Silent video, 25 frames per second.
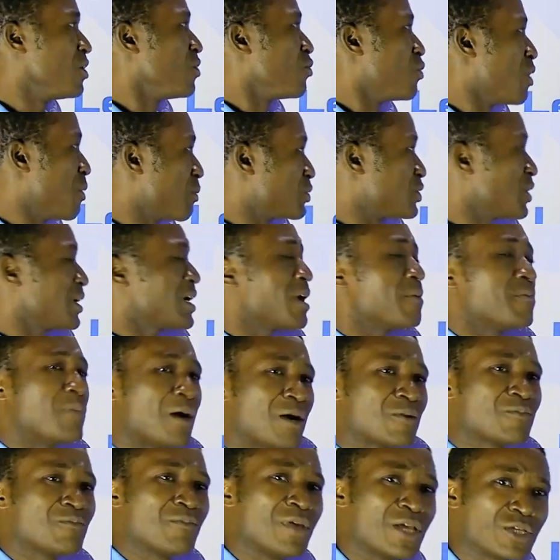When we talk
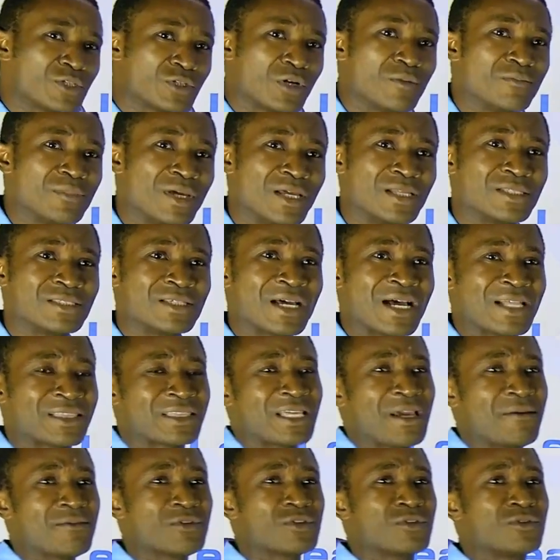about measurement, at
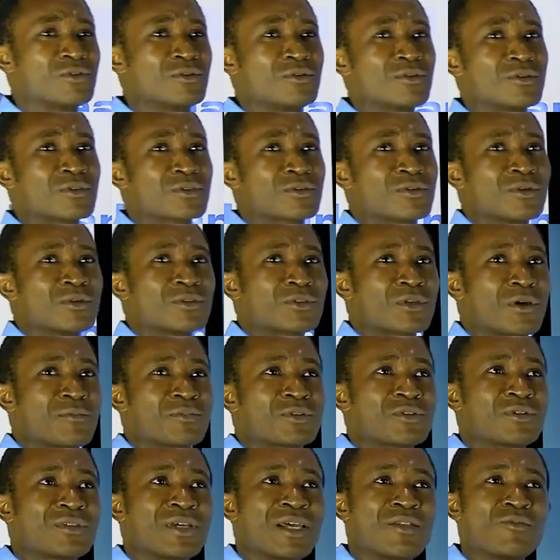times some
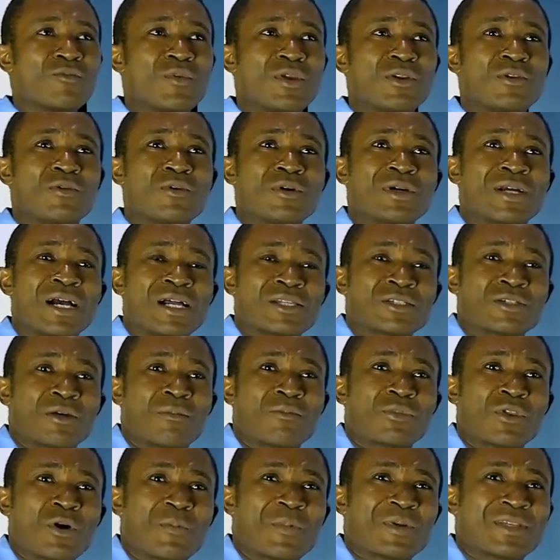students will look at
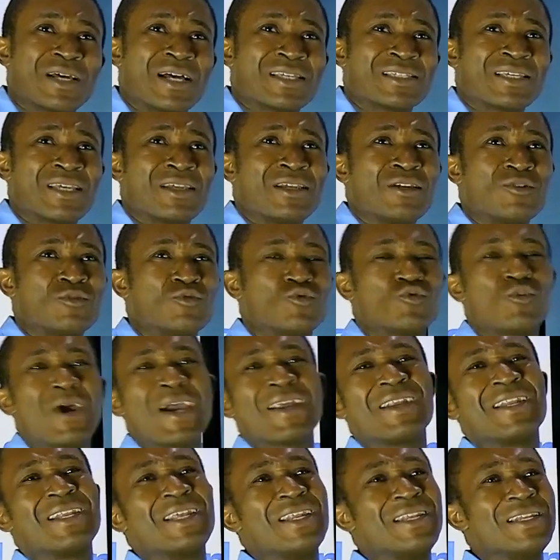some topics and say, do I
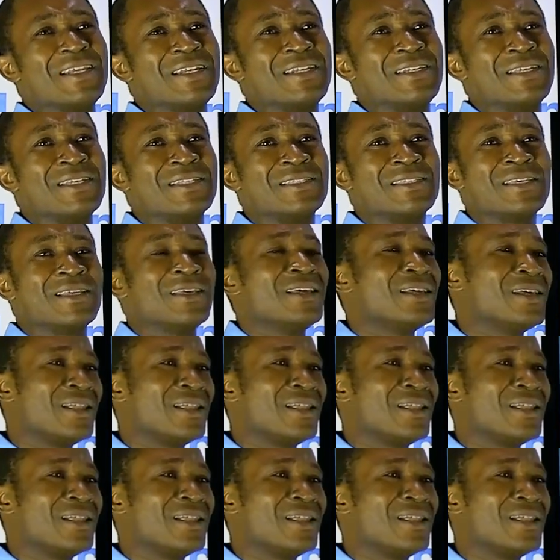really need it?